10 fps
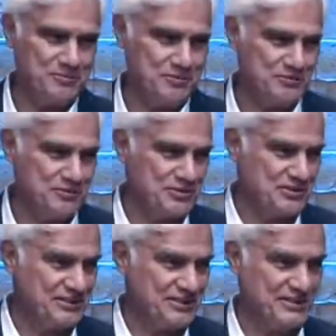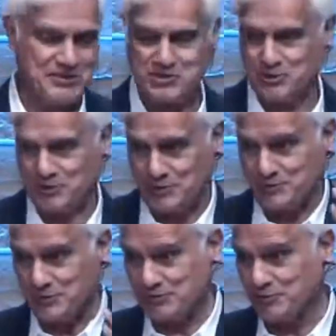beautiful city and enjoy your
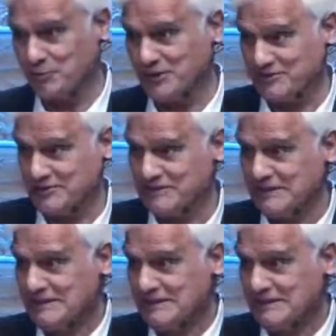beautiful weather